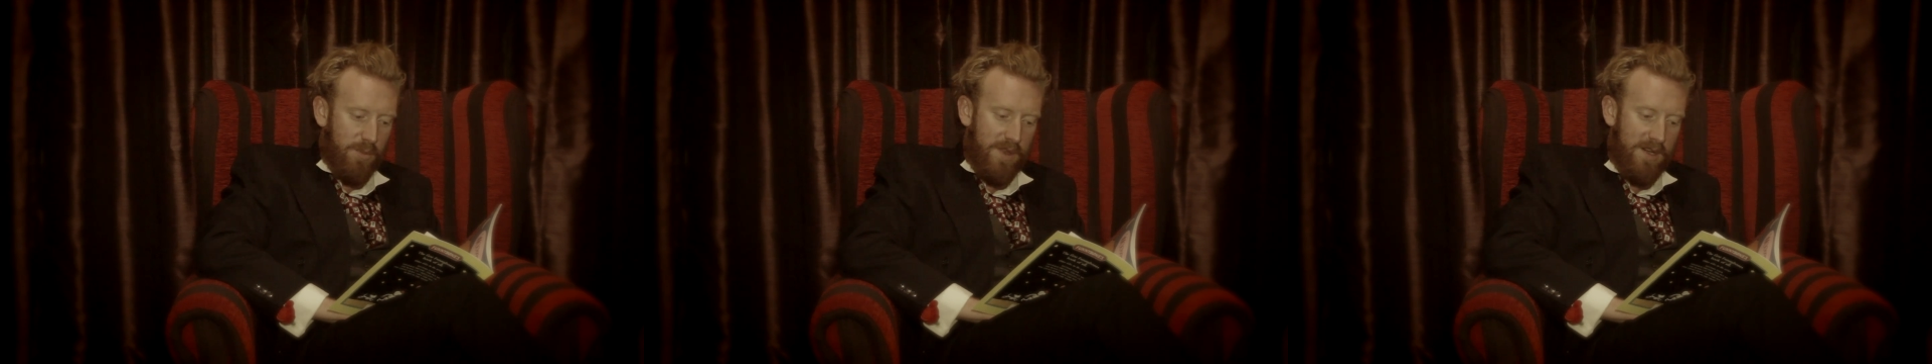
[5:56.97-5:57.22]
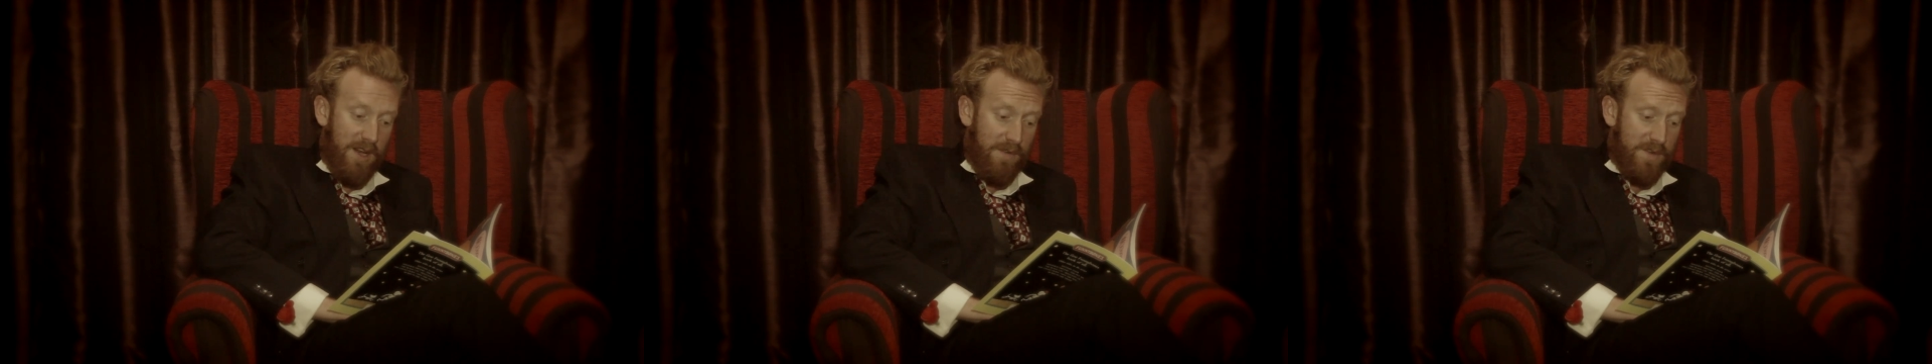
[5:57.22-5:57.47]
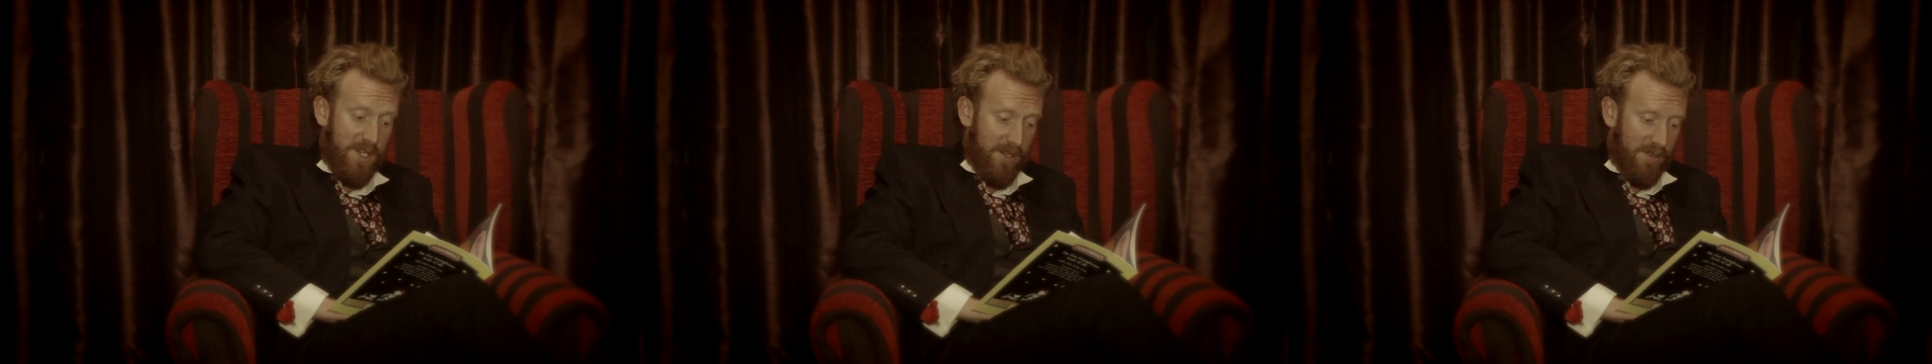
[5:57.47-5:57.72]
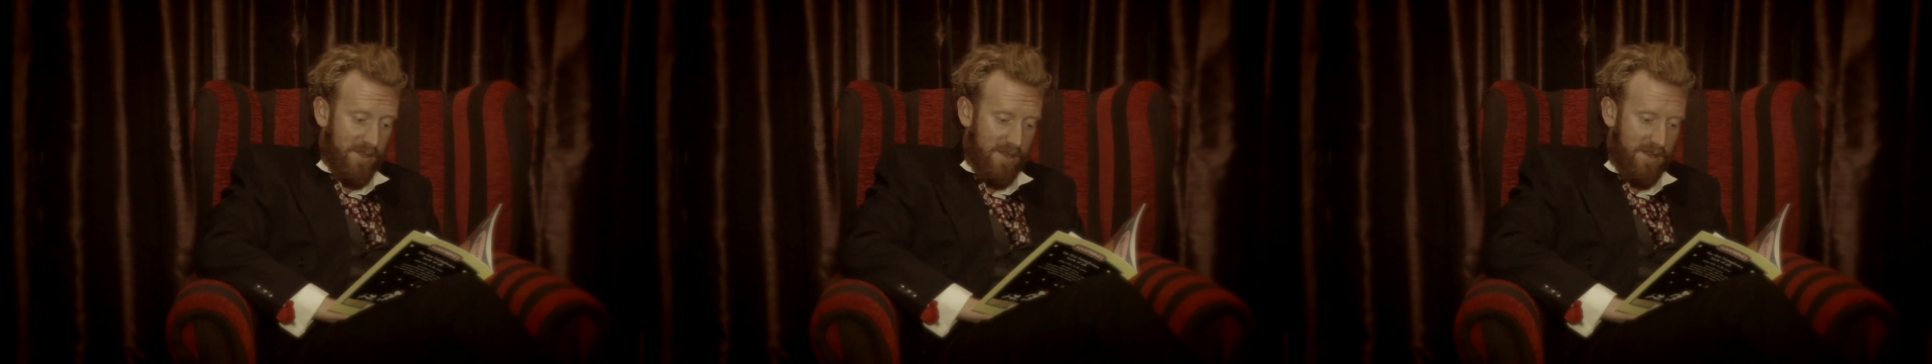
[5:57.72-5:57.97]
with enough
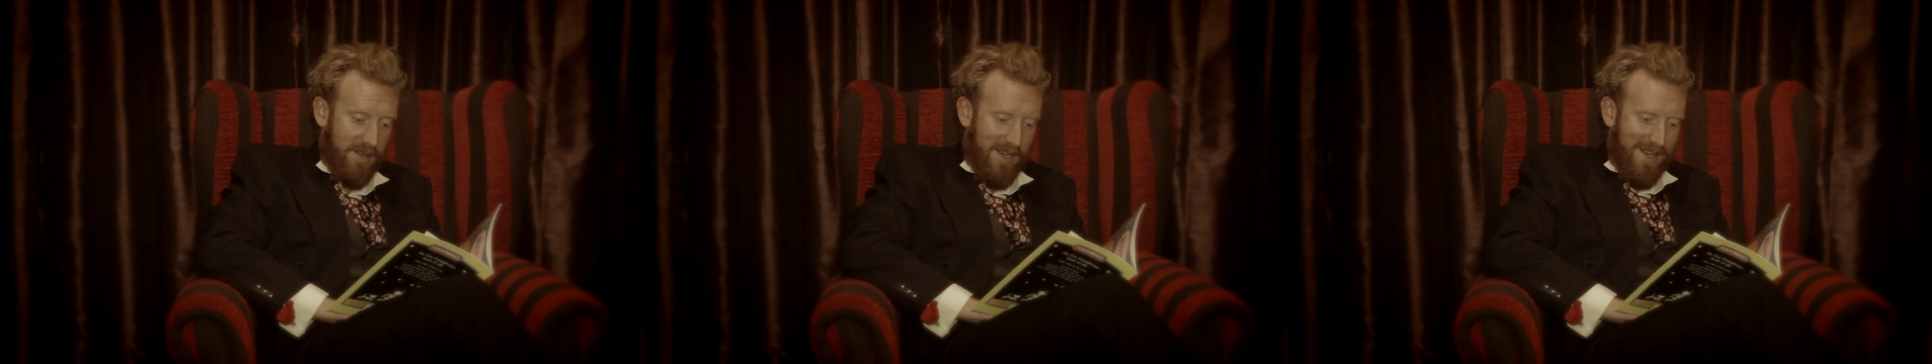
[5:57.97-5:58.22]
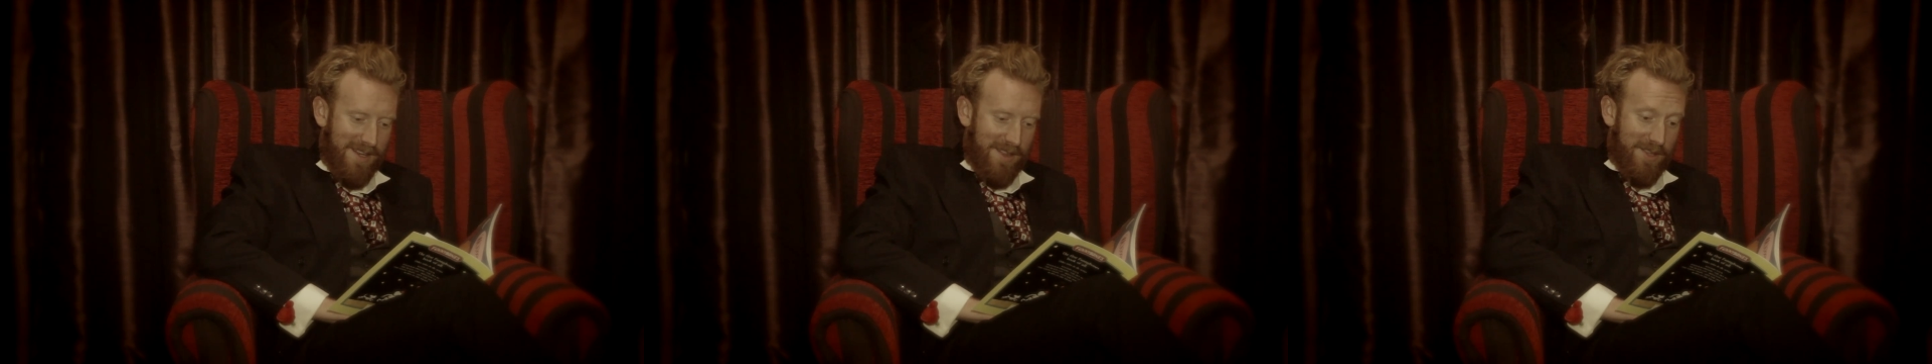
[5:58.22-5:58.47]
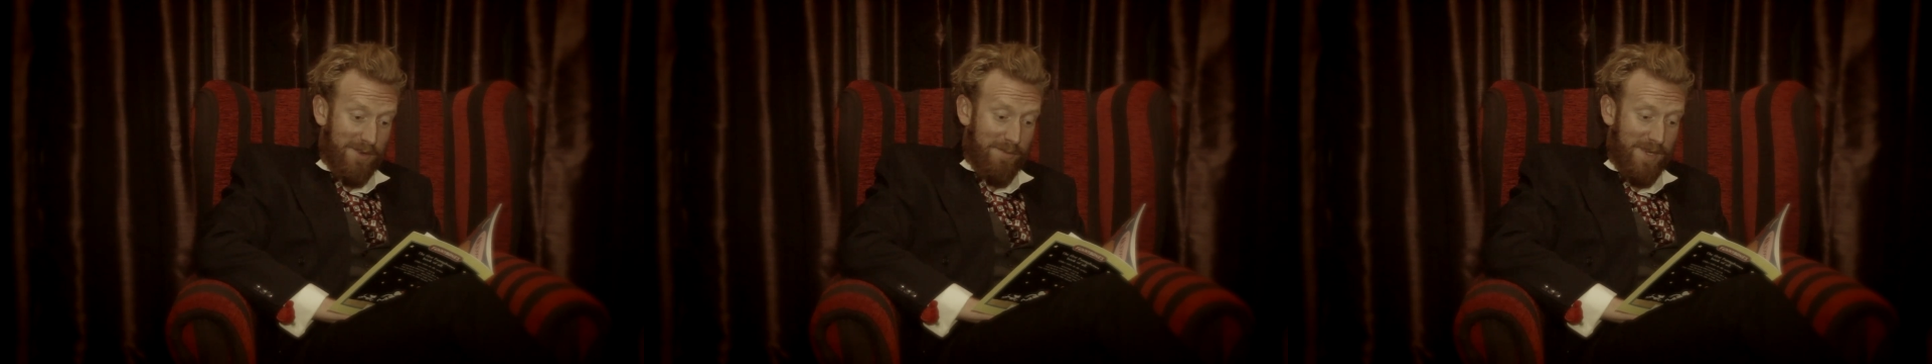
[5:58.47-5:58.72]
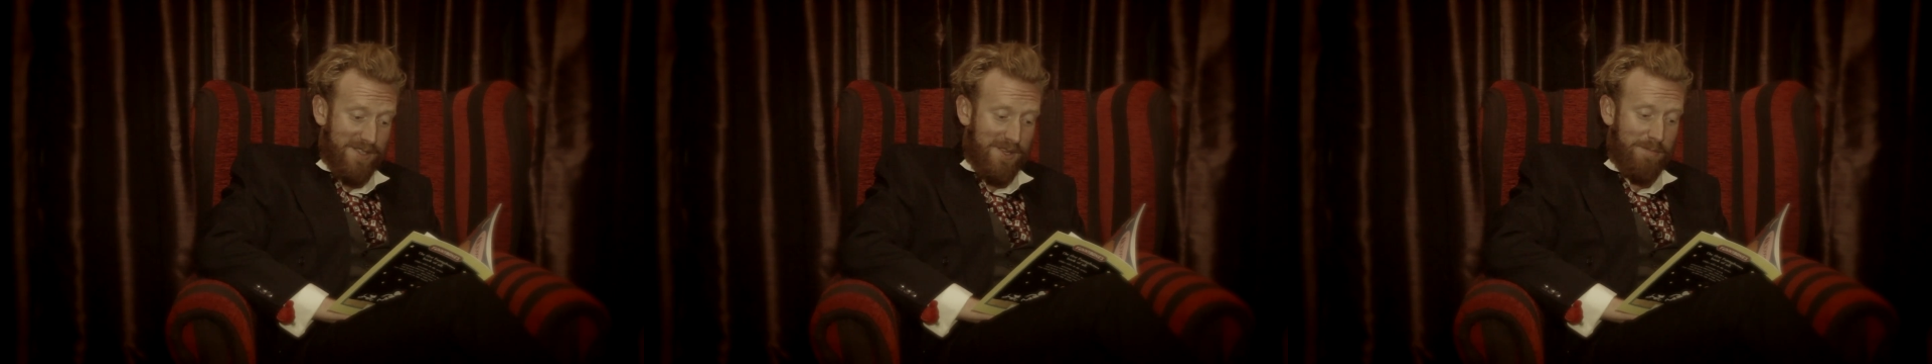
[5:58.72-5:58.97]
children that
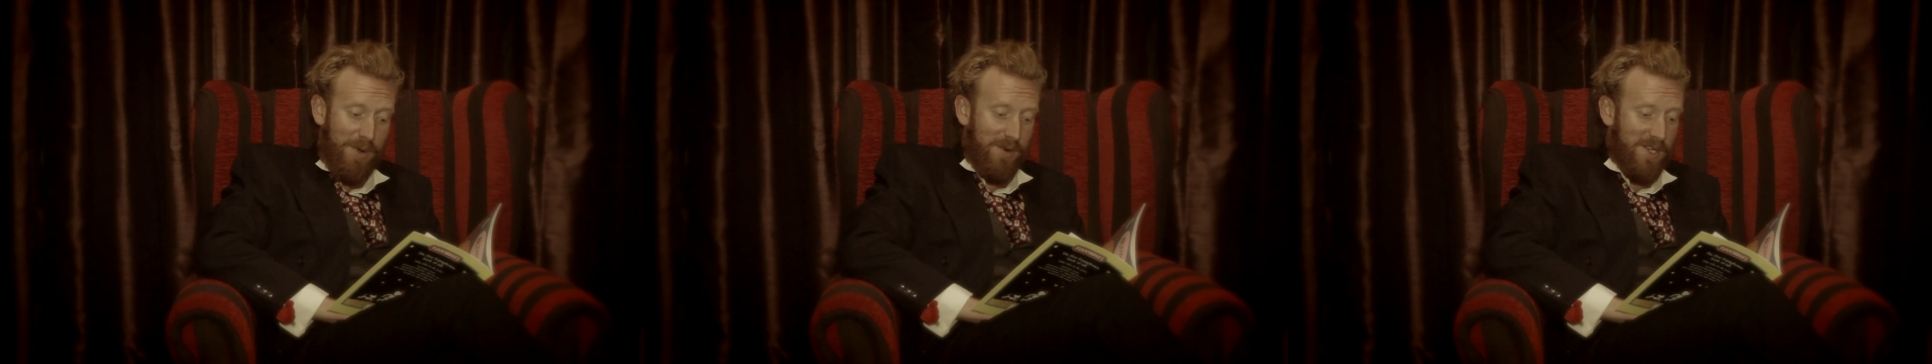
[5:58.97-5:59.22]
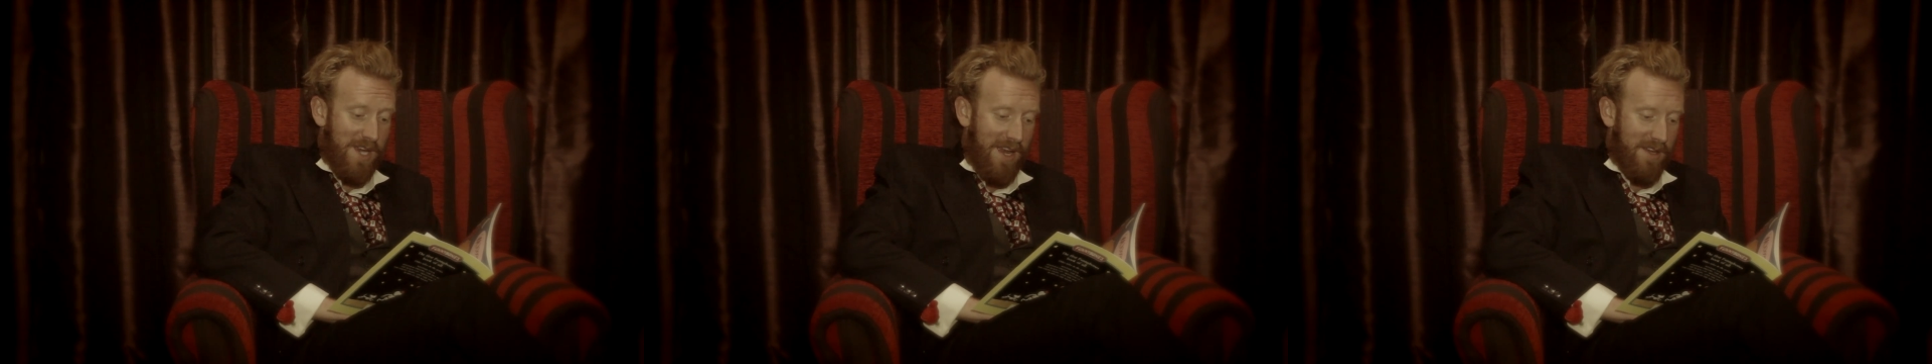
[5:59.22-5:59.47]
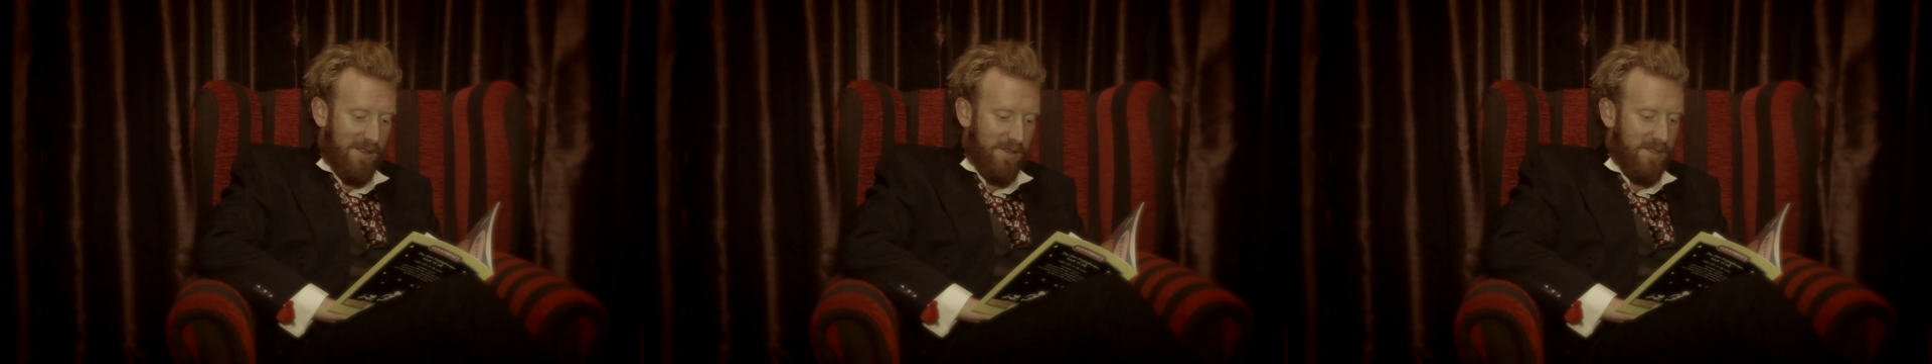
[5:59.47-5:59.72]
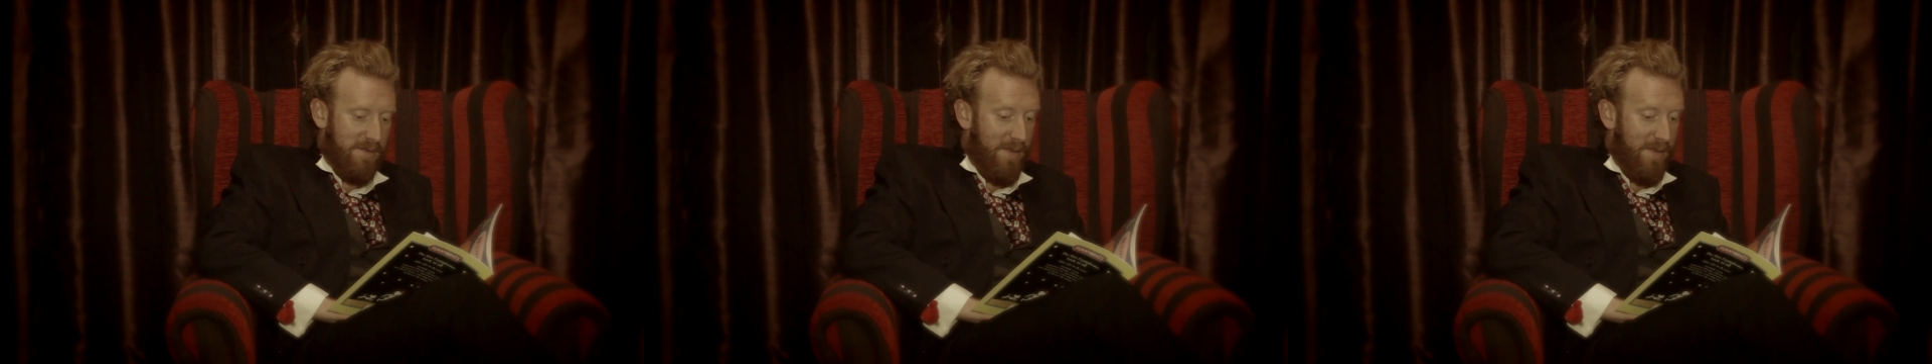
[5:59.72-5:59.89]
Mr. Bone Jangles